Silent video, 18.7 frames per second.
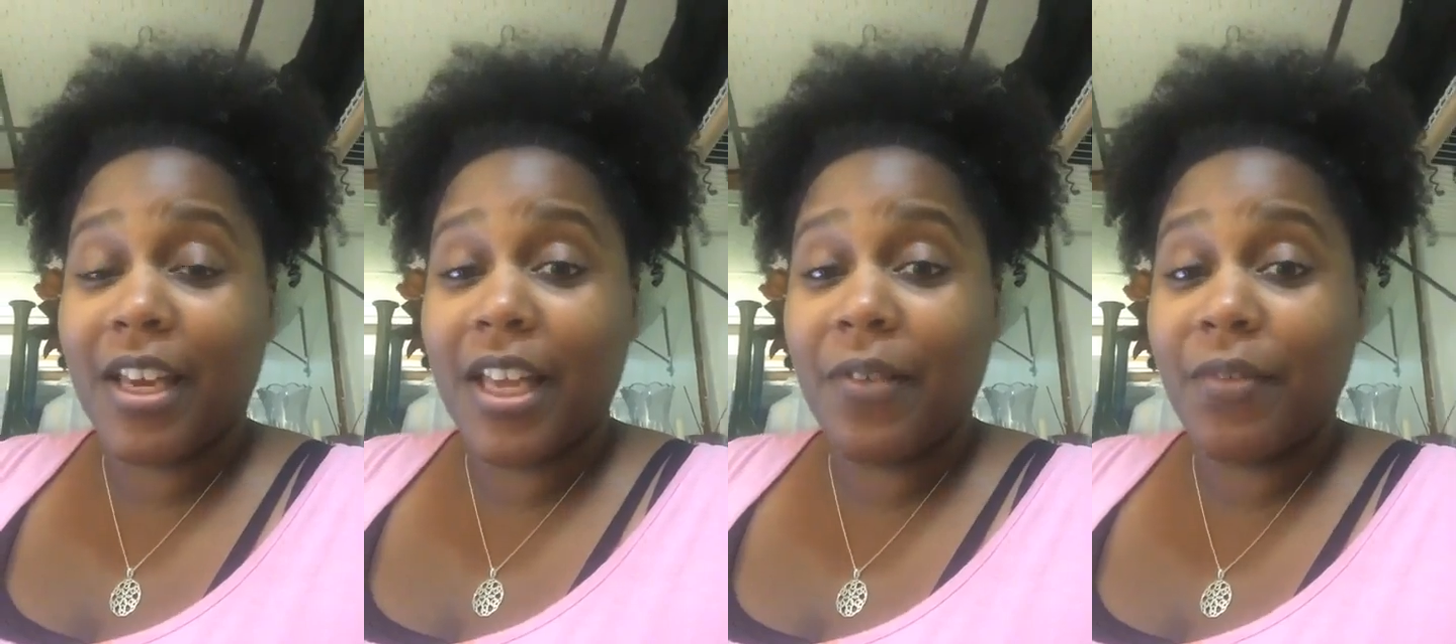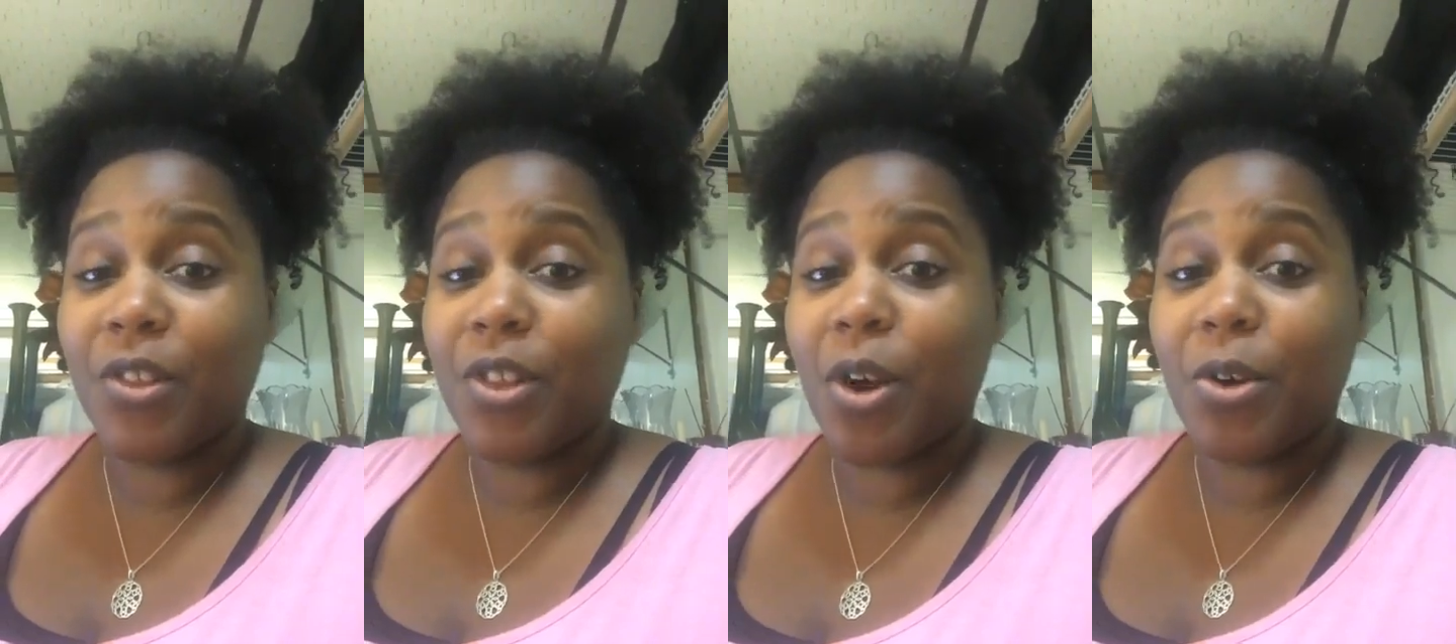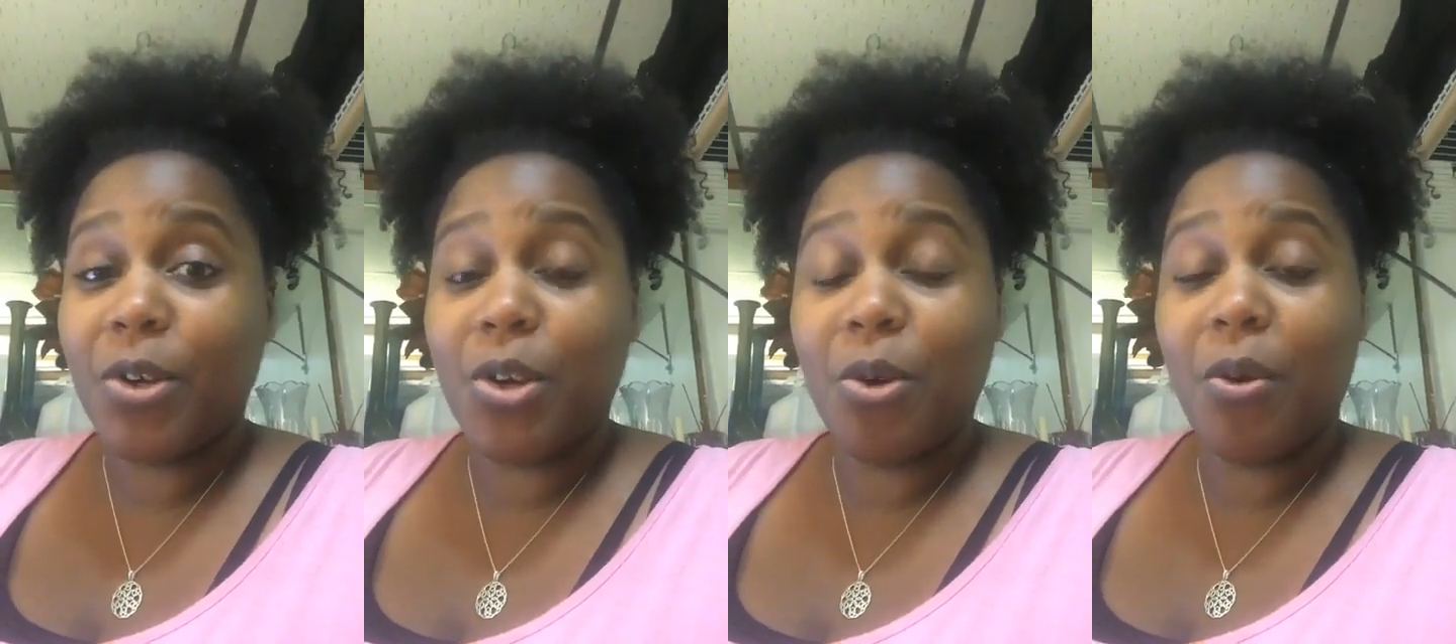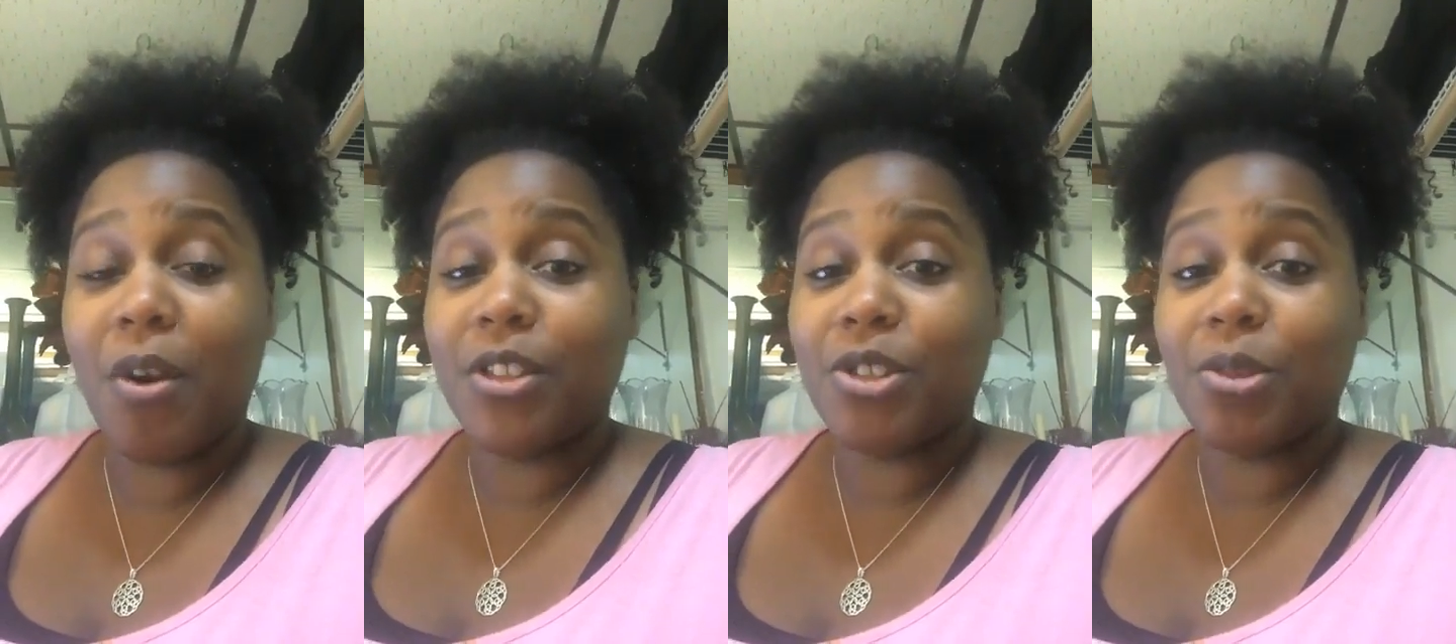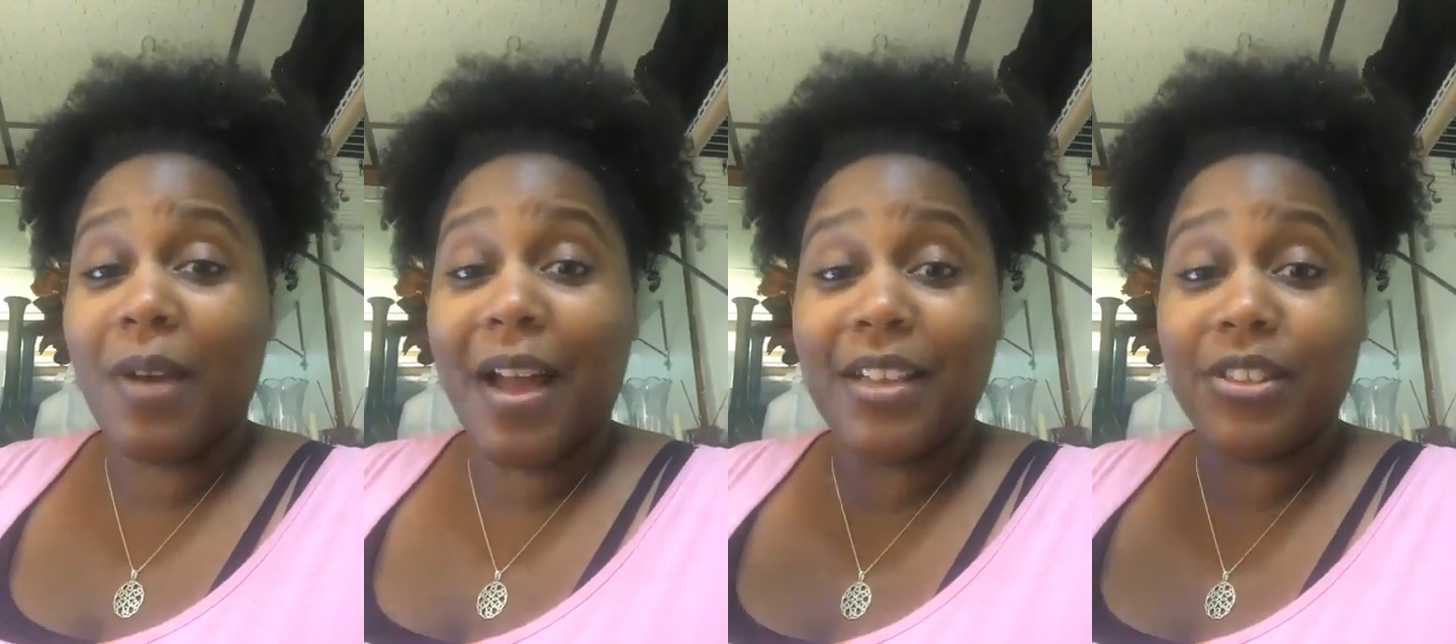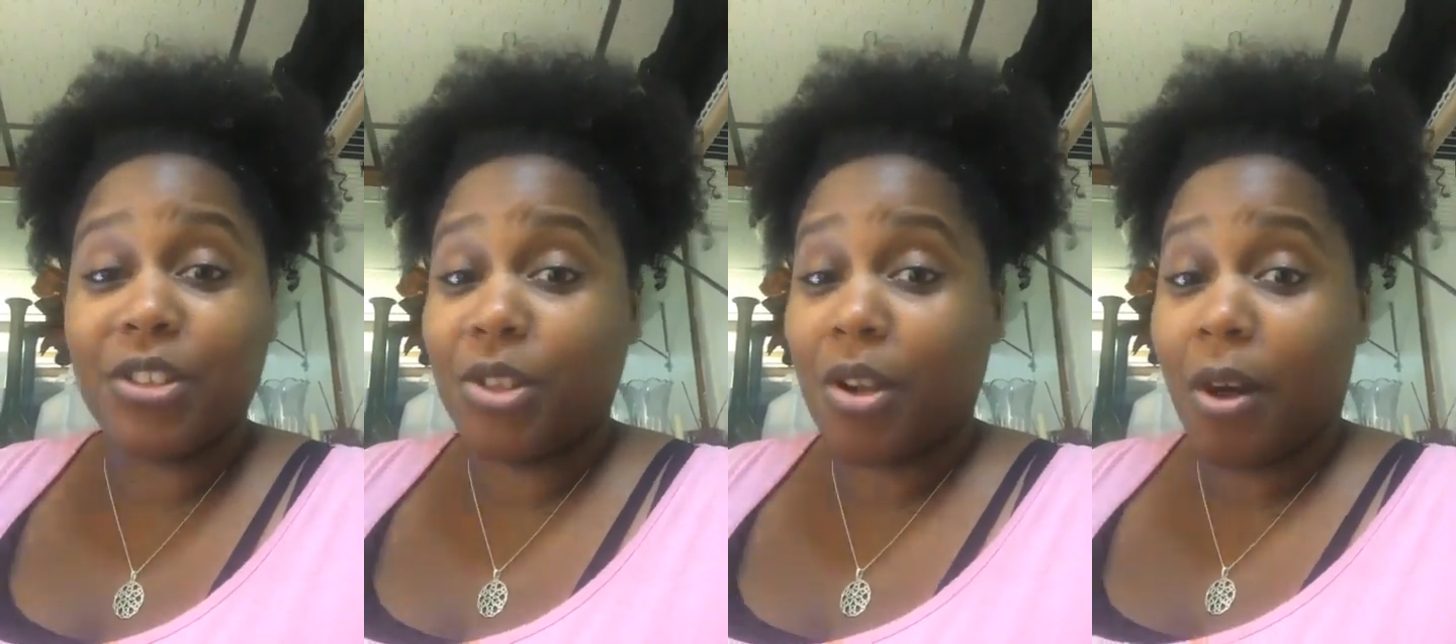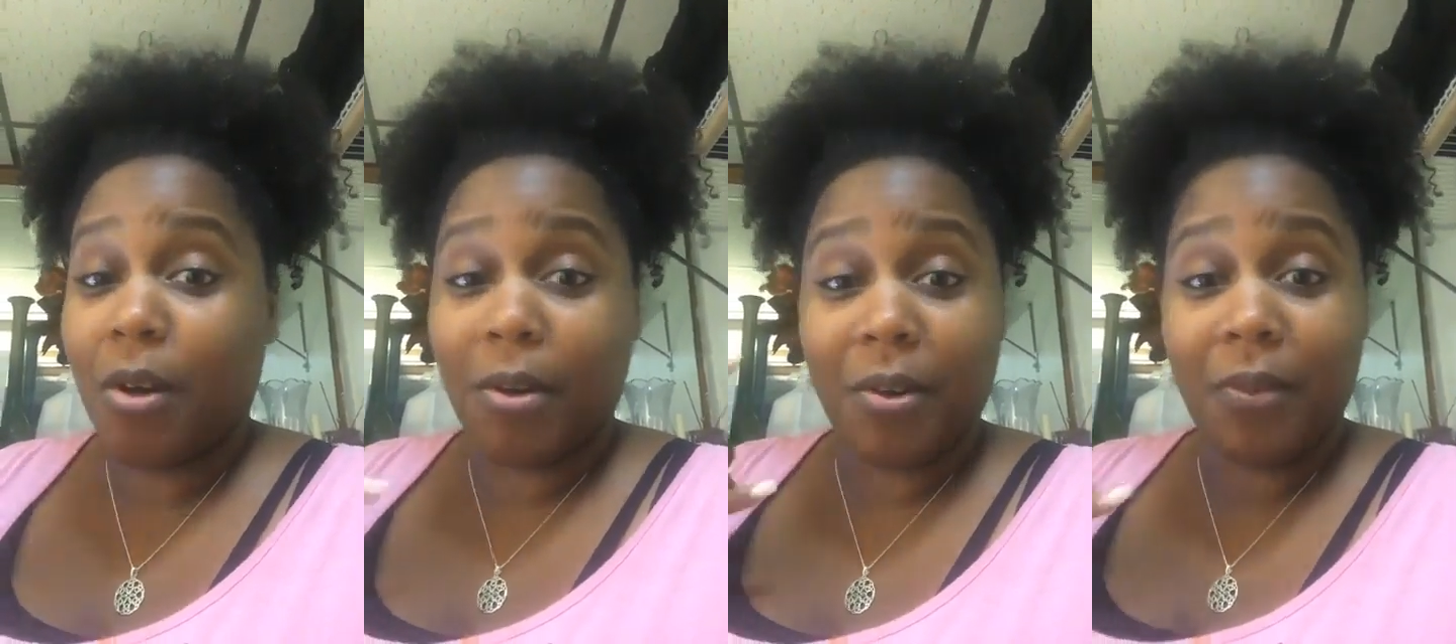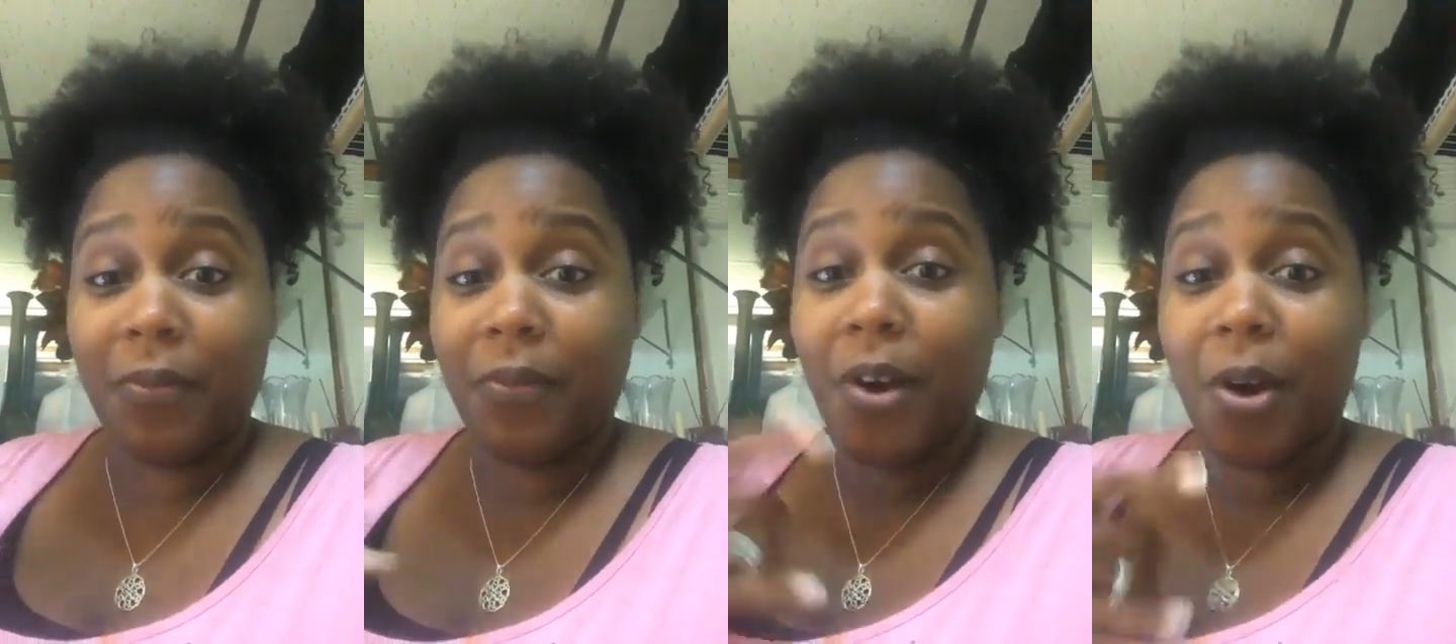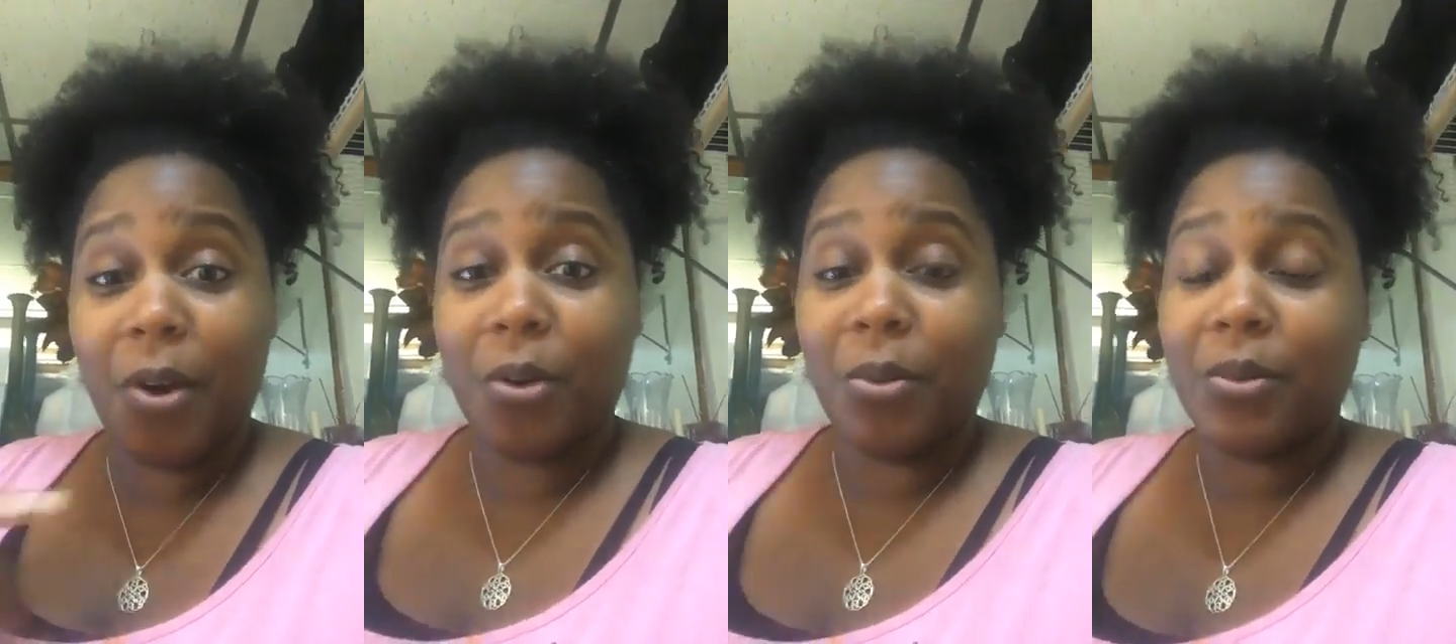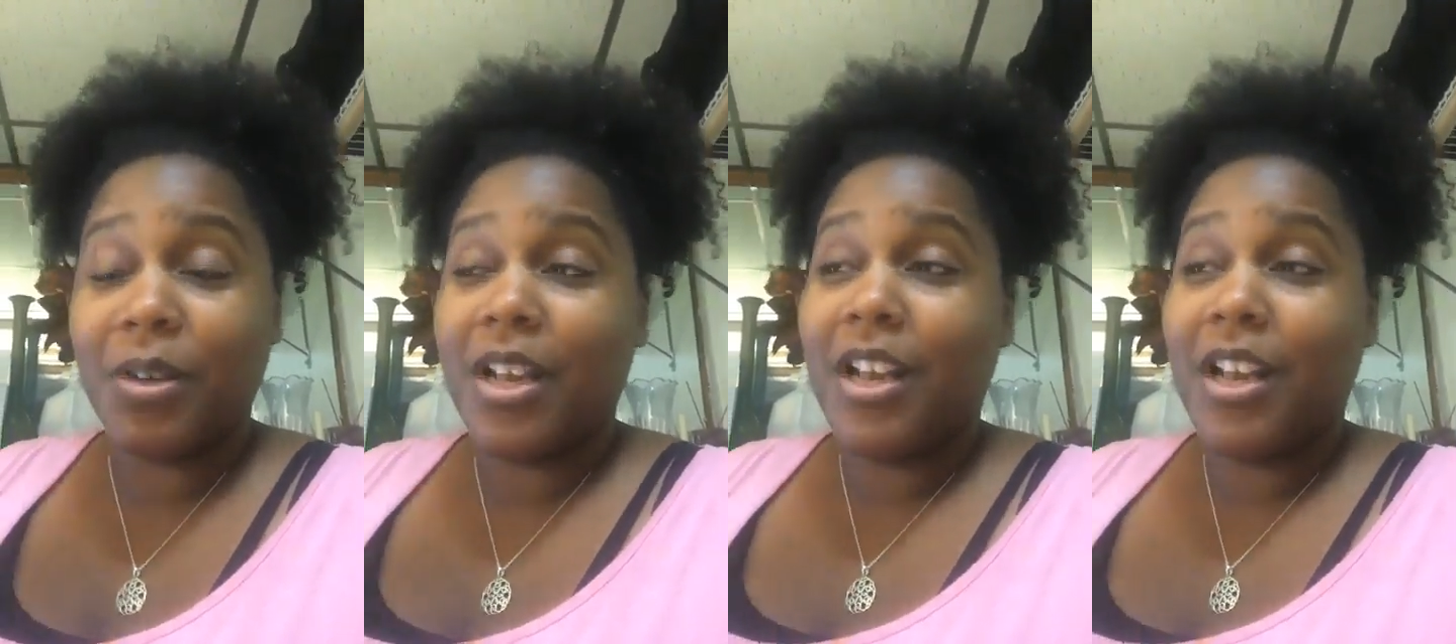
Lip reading: even though you are trying to talk on the phone?